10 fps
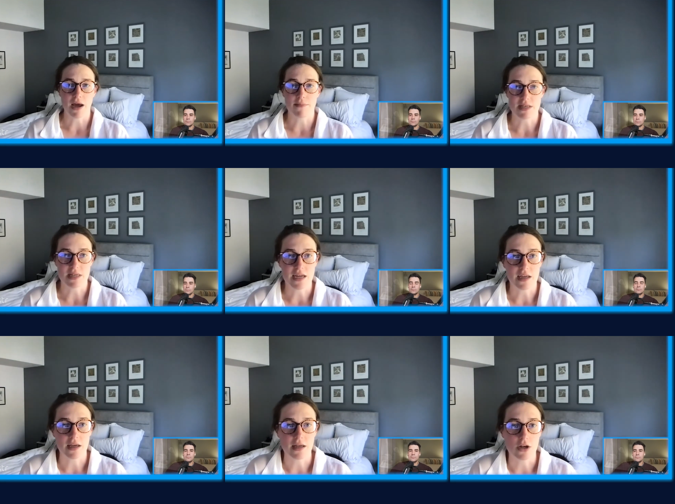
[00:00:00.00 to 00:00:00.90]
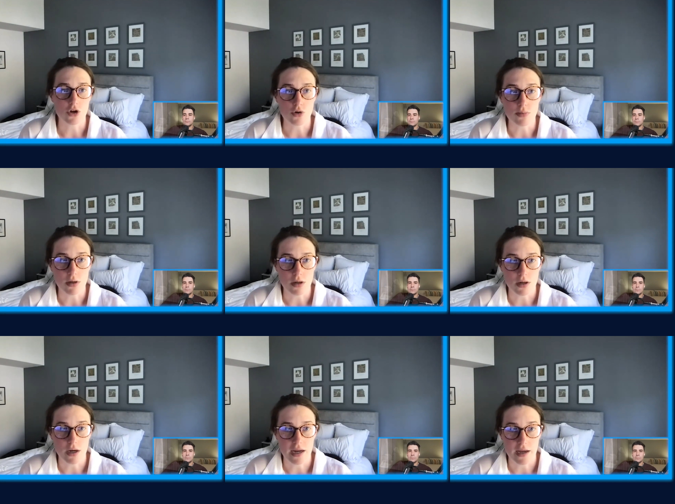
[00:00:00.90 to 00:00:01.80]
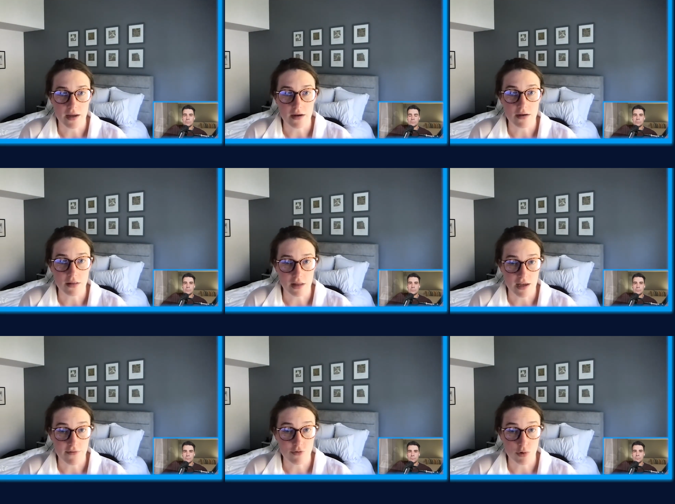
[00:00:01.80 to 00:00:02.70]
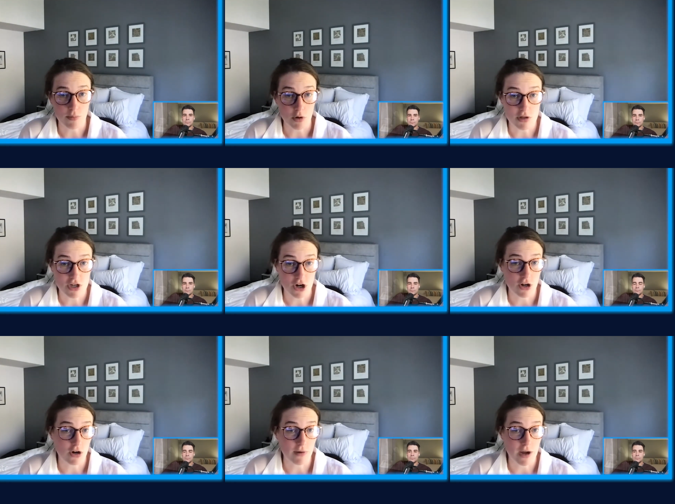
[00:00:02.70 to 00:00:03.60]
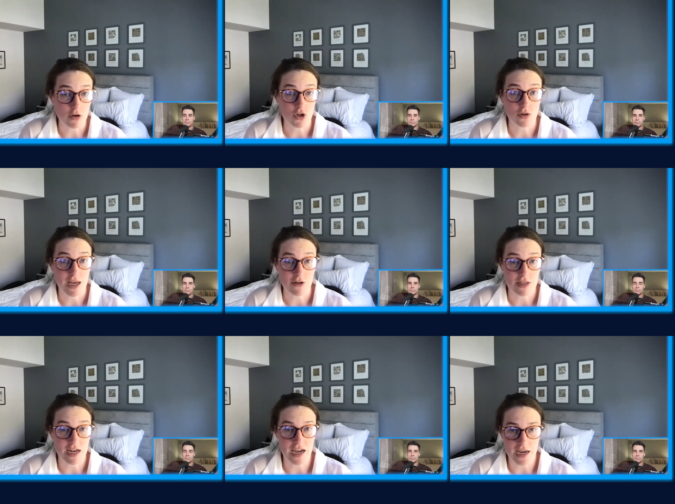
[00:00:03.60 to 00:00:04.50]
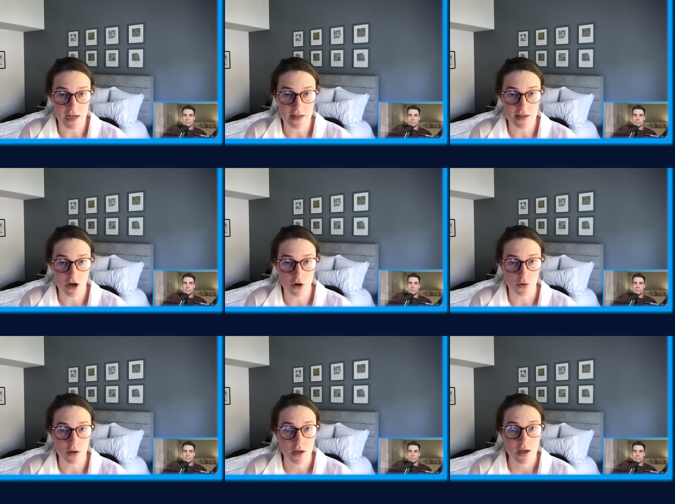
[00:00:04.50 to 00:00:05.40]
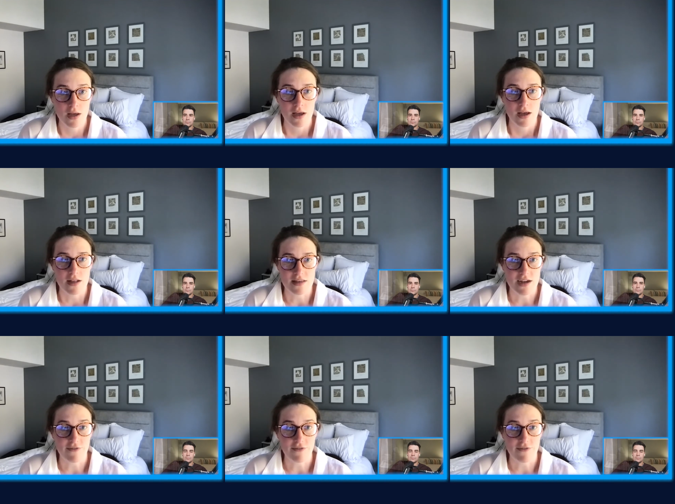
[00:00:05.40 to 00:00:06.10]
not mistaken, Uber and Lyft were both started around 2008. So it's